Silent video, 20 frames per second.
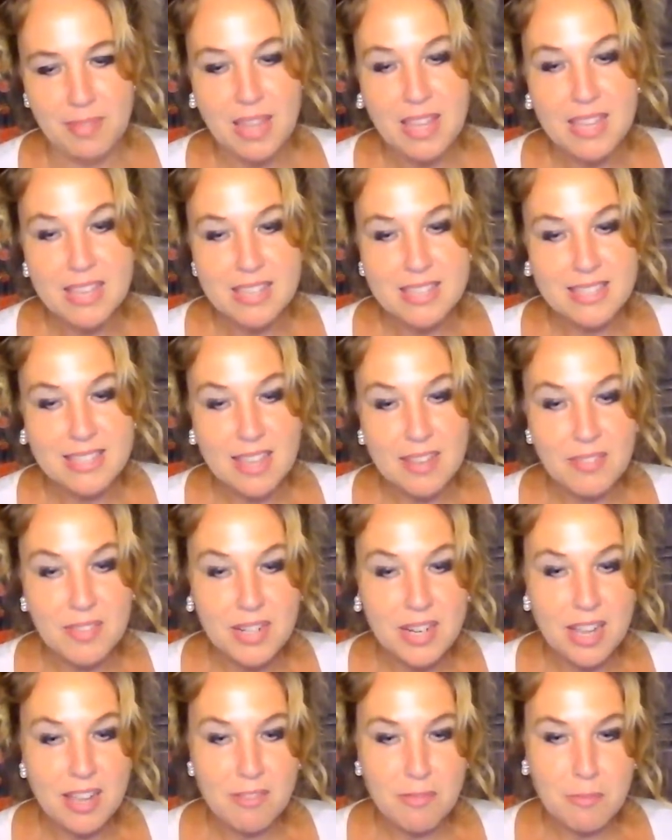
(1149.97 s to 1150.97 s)

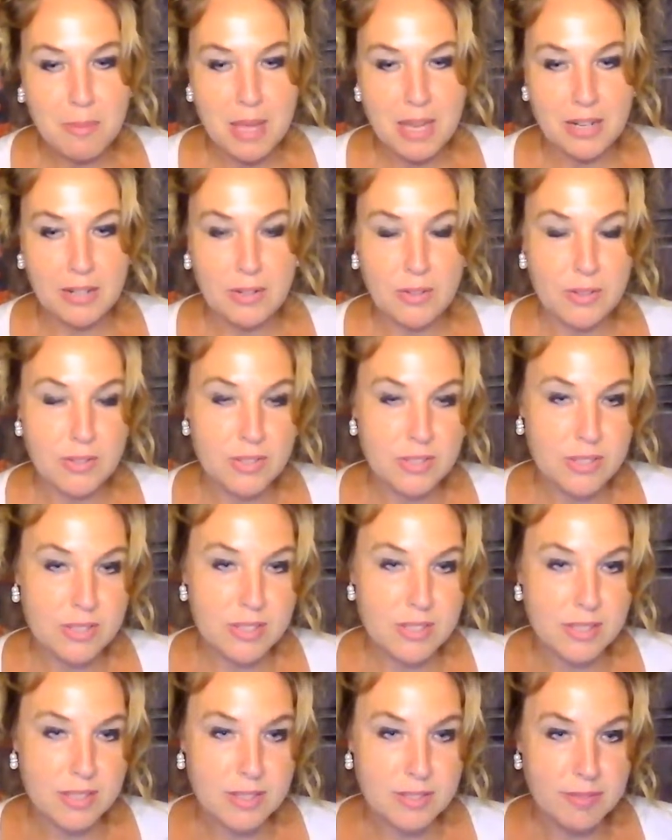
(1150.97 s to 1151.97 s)
7 of
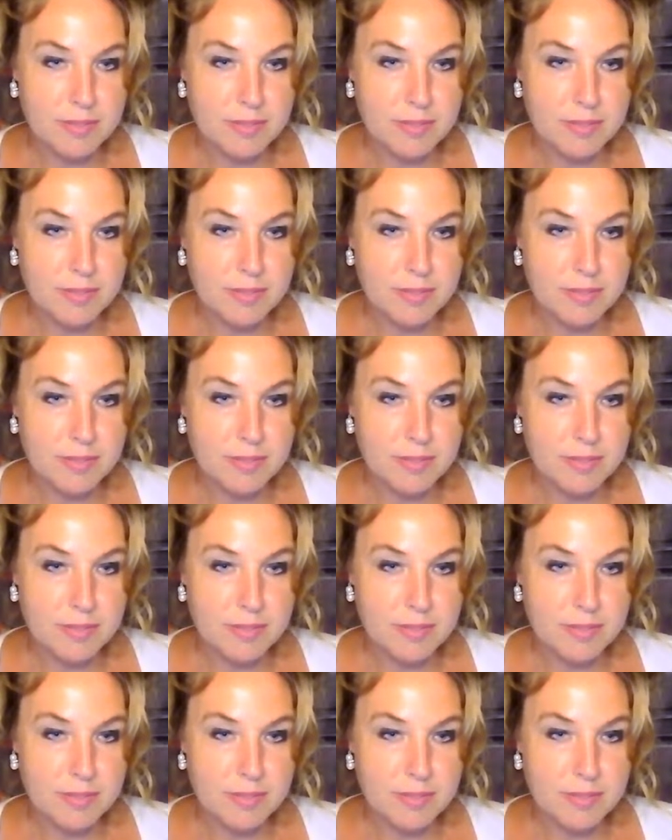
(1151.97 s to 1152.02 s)
Pentacles.